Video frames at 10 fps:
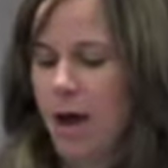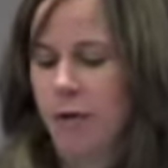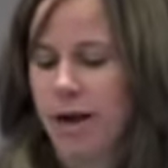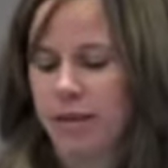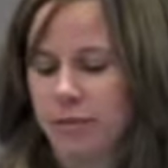
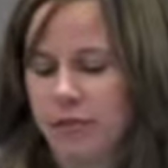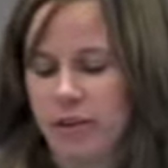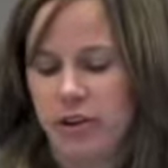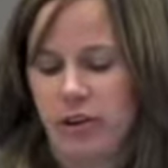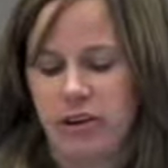Arrangements
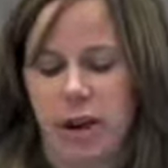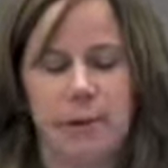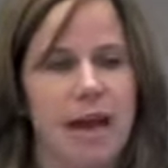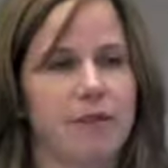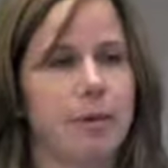for teacher
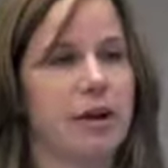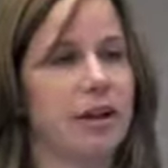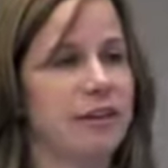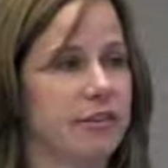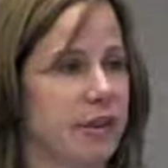autonomy have
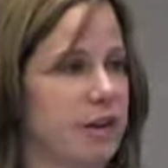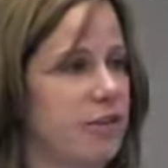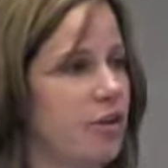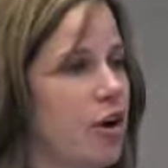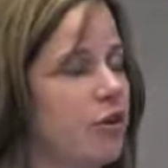appeared in district
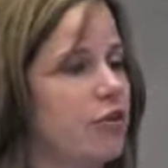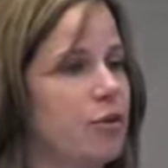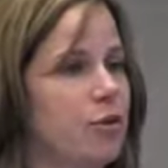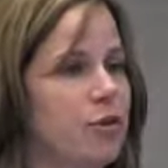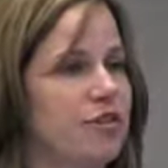and chartered
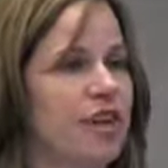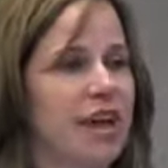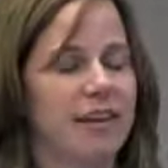schools.